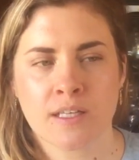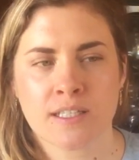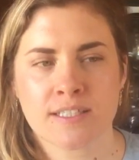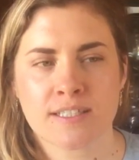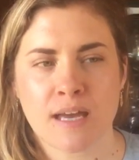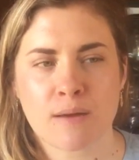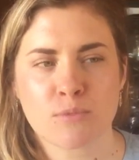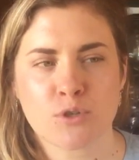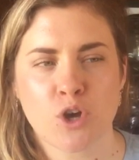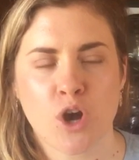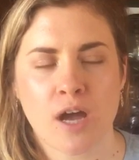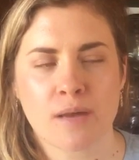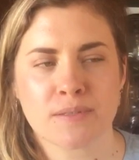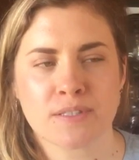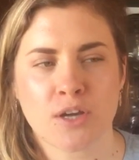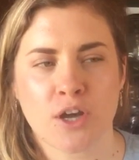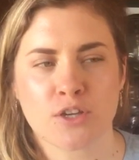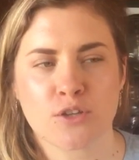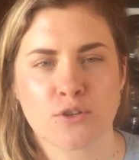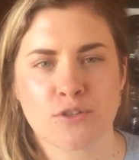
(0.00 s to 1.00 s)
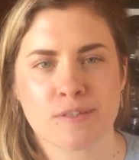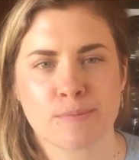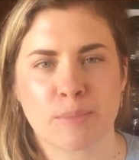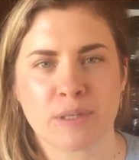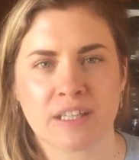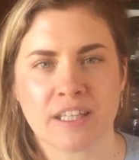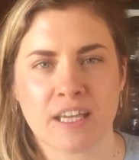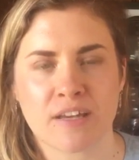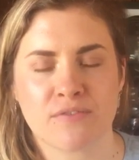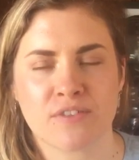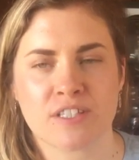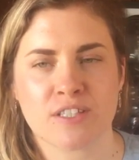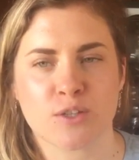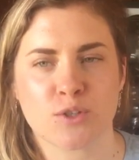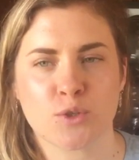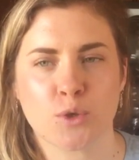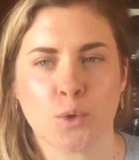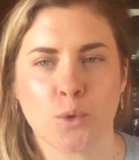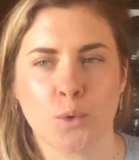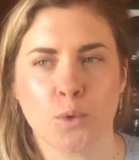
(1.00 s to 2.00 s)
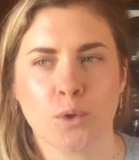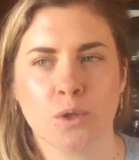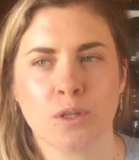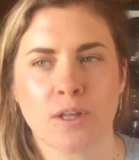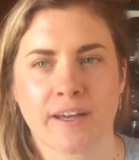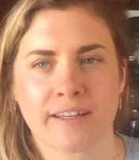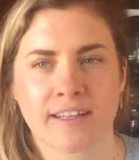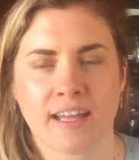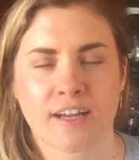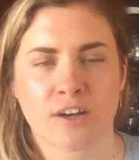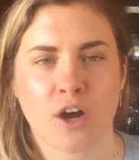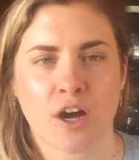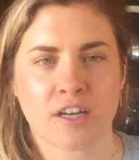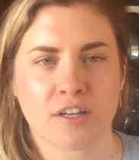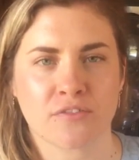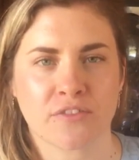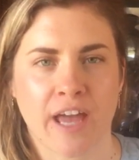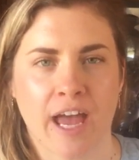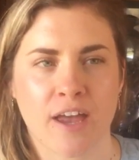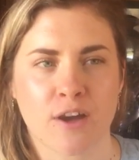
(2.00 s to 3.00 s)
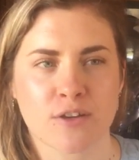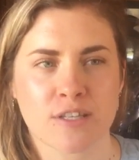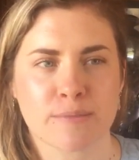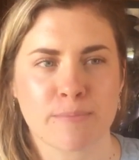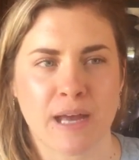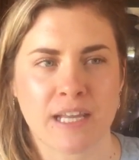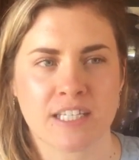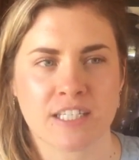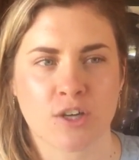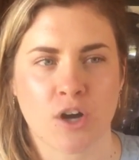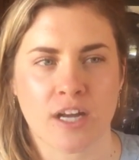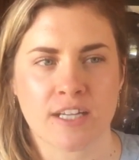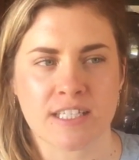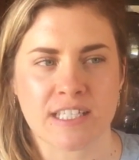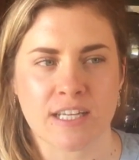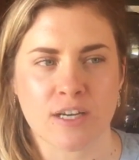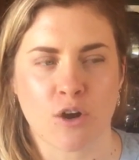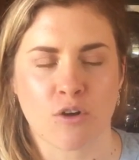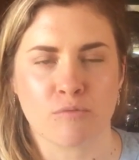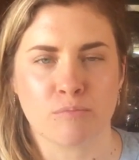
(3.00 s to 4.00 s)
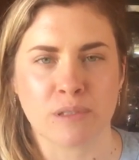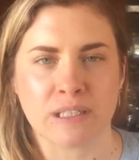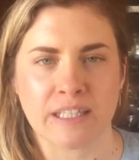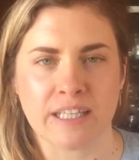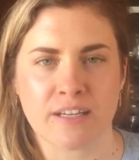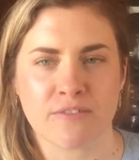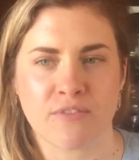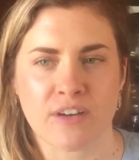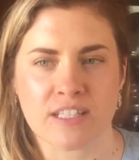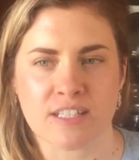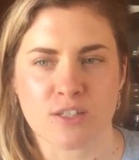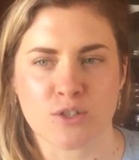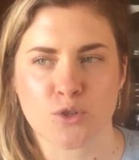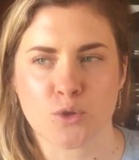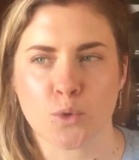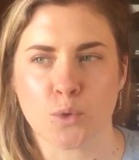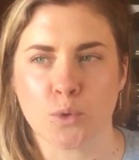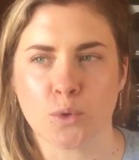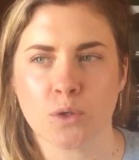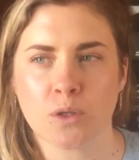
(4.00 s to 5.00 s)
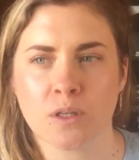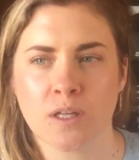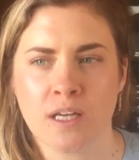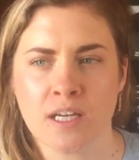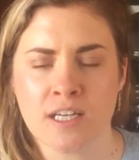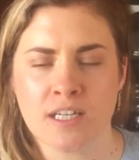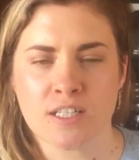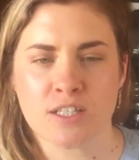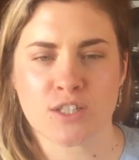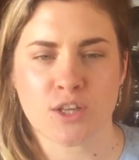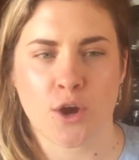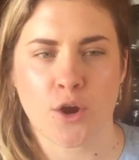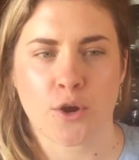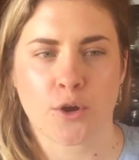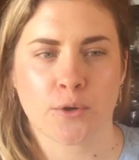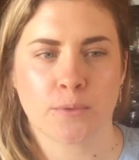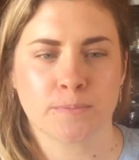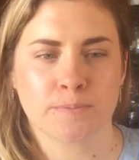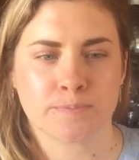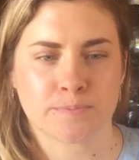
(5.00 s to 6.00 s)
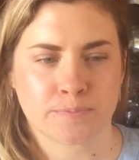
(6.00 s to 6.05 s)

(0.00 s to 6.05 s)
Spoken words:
sometimes I use belief as a tool, like that kind of chaos magic idea of belief as a tool. So,